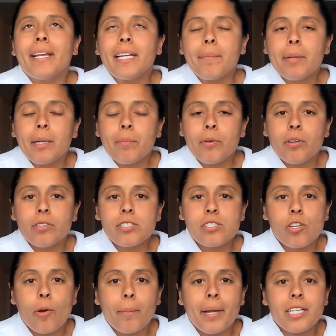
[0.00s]
many people,
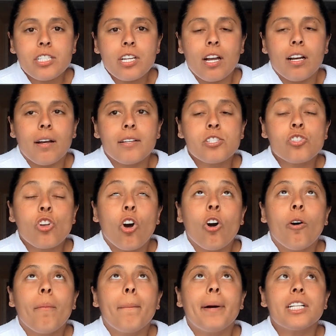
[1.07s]
so much
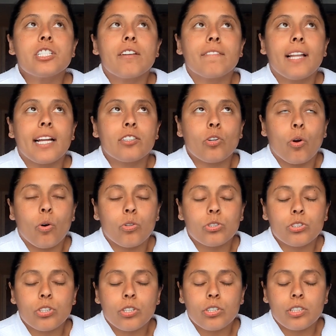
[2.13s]
of like the
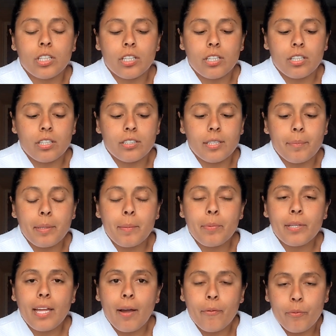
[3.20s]
older the
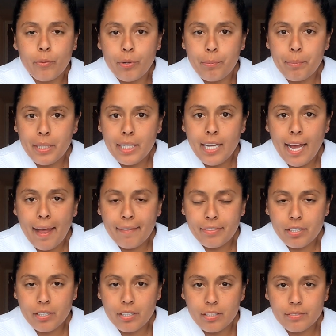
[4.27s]
people that would meet at
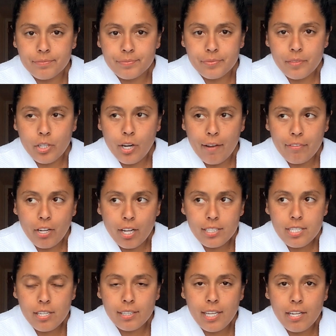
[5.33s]
the Craft
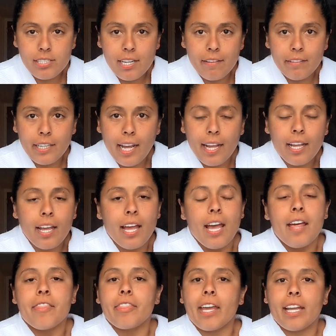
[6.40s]
Cocktail Lounge every night,
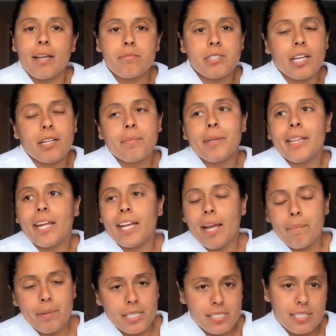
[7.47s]
they kept telling me they
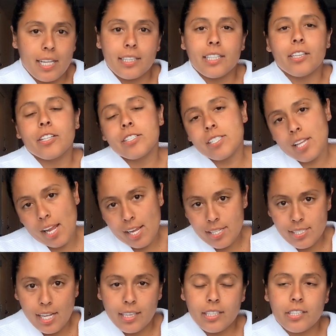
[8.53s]
kept extending their
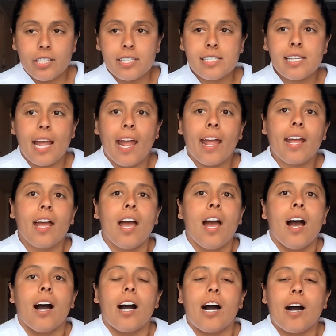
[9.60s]
stay.
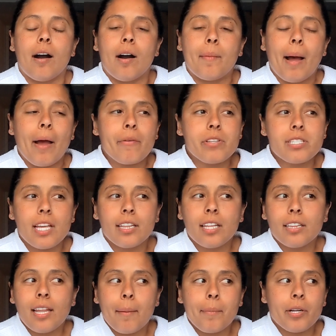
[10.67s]
I would say
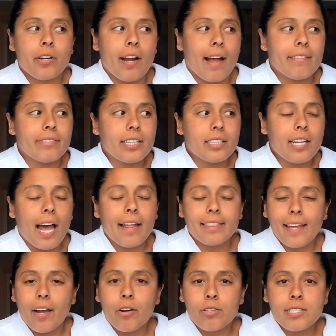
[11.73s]
the demographic at
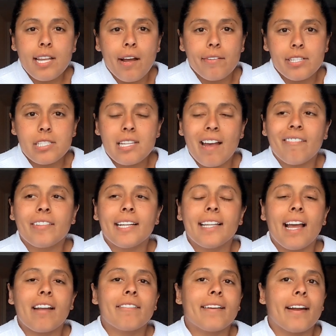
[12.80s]
that hotel is definitely
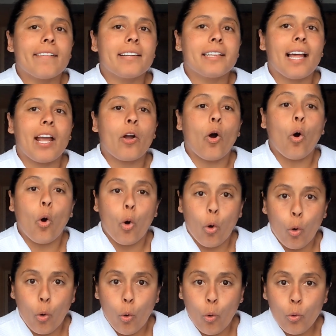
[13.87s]
like very like
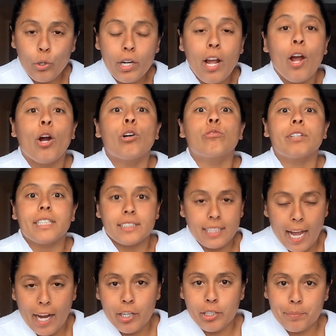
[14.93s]
old
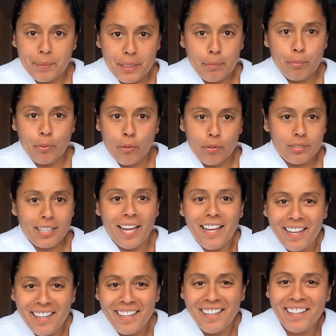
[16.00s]
retired people.
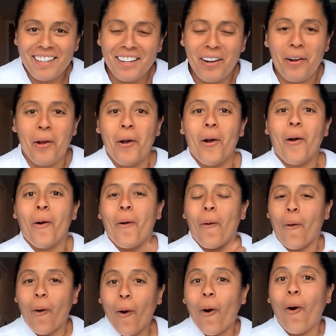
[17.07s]

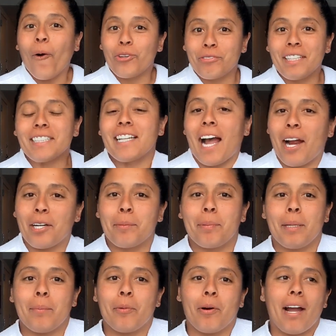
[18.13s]
Old retired
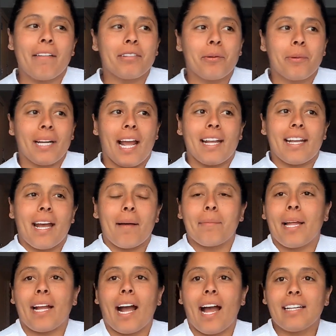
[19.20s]
people. Everyone I kept,
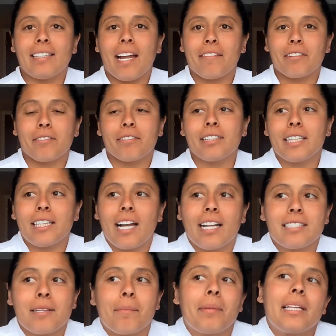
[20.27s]
like, I never really
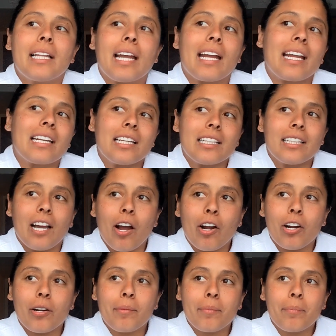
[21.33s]
got to meet like any
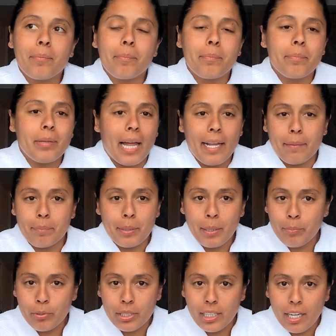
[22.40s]
young like
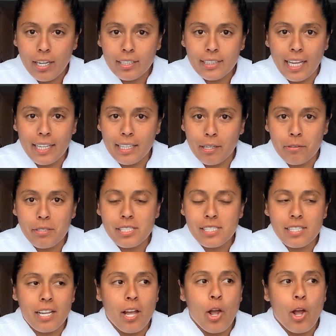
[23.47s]
people there. Like, it was